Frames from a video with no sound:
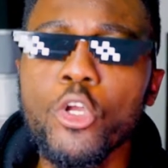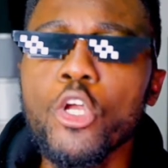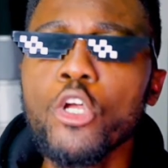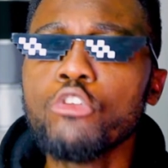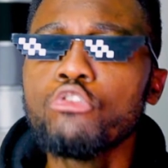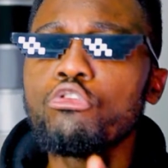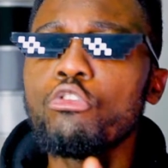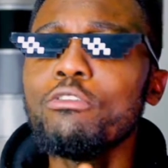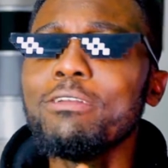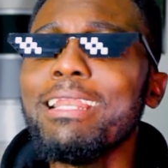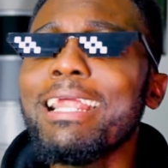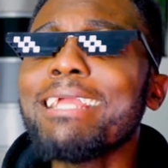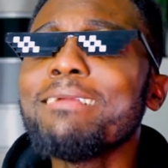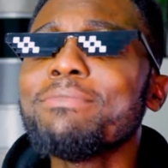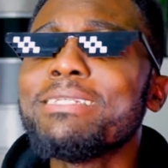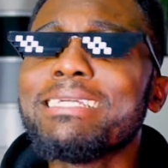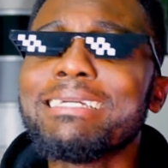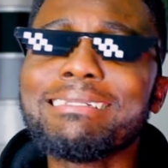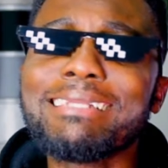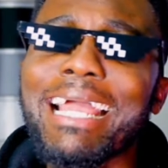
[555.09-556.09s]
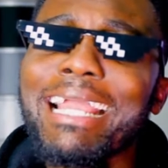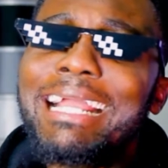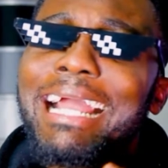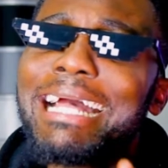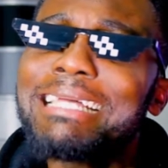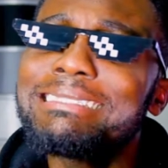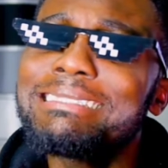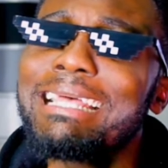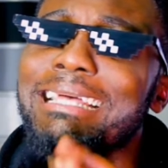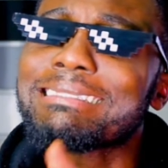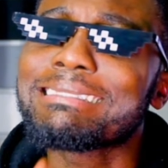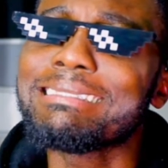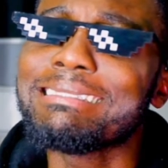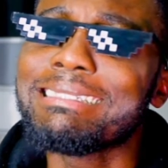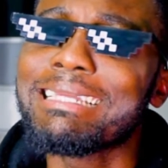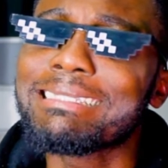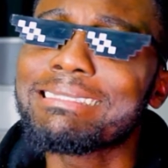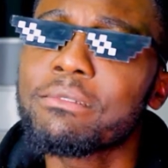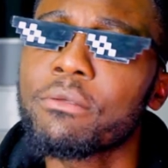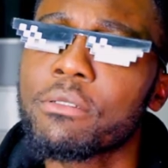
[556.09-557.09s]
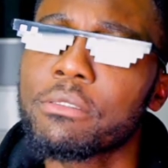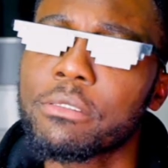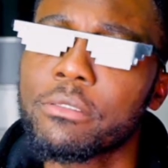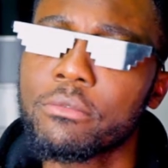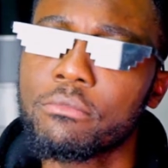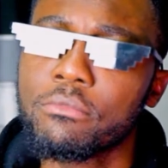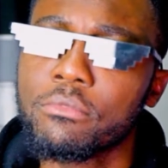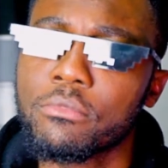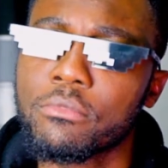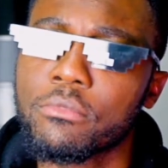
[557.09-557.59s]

So like as I see the thing, I say,